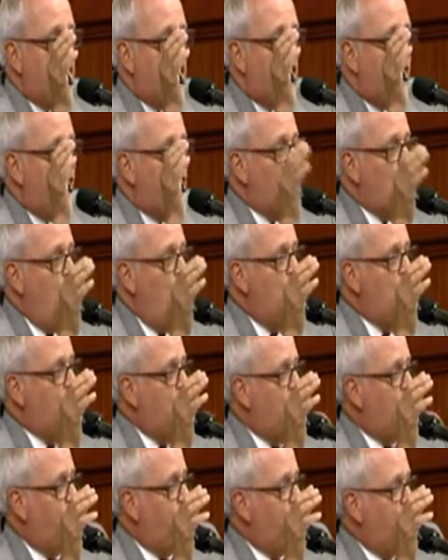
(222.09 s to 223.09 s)
And the
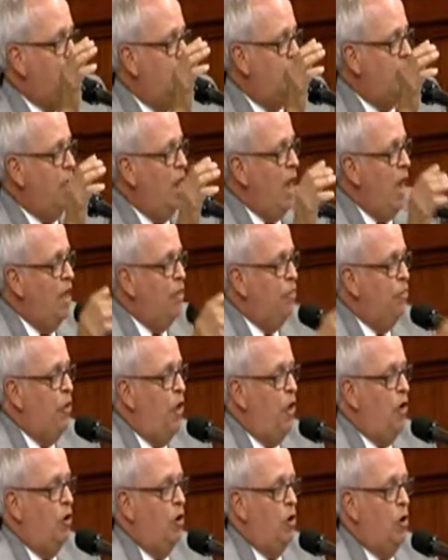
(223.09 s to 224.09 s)
comment is, I
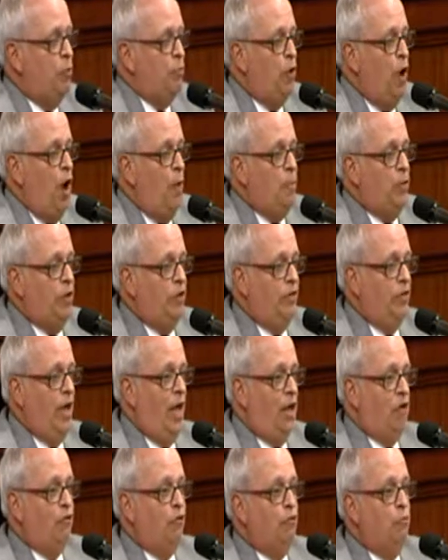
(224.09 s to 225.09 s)
thought our property
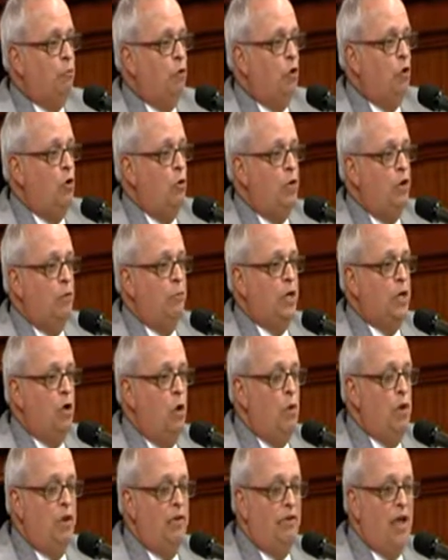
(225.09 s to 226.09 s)
taxes were going to be
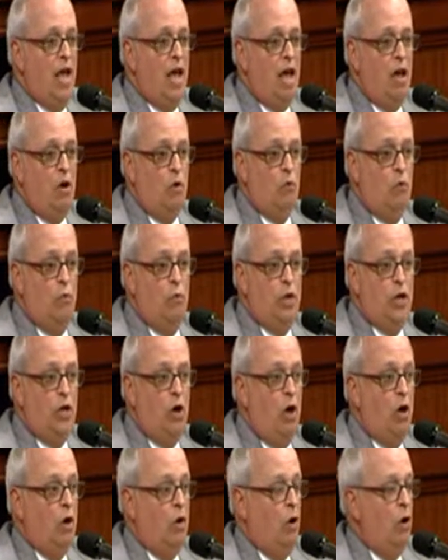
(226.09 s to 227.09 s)
going down when we
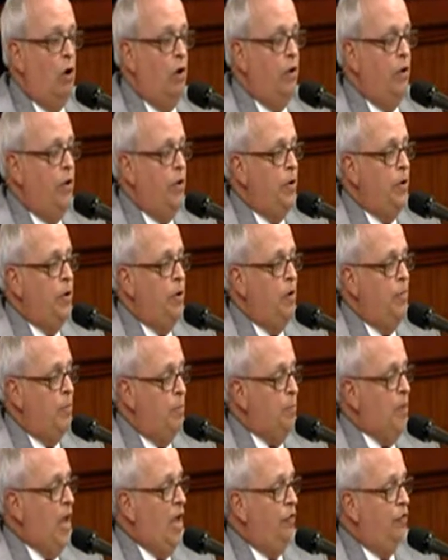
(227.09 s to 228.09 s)
got
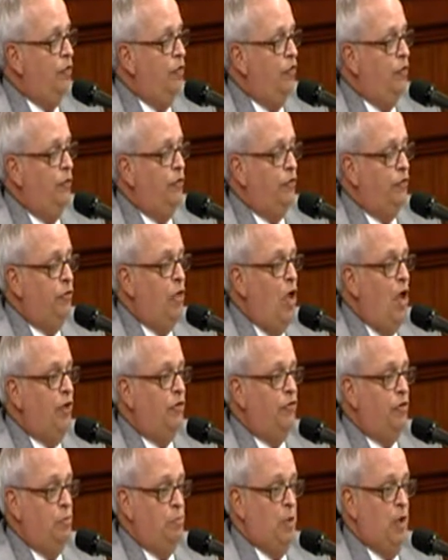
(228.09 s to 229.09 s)
the passage of
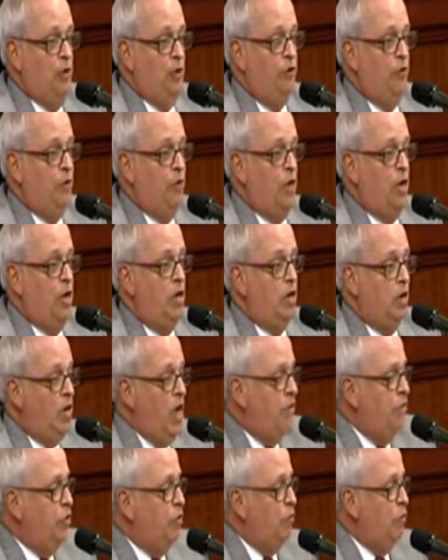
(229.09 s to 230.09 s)
slots in Pennsylvania.
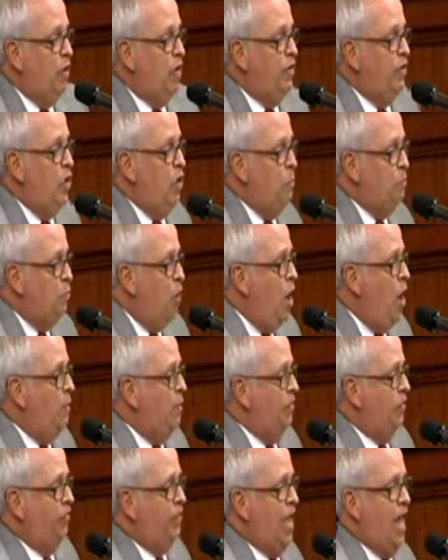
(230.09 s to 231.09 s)
Governor Rendell
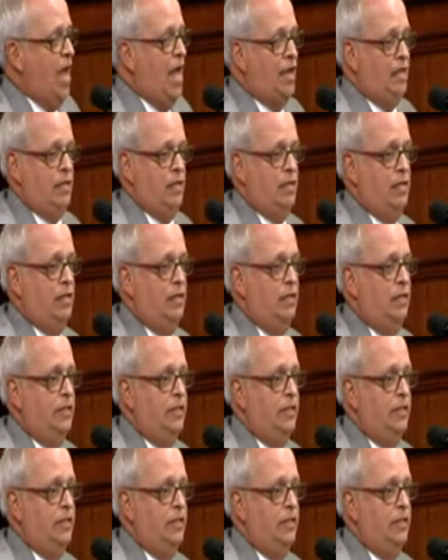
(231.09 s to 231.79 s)
promised that.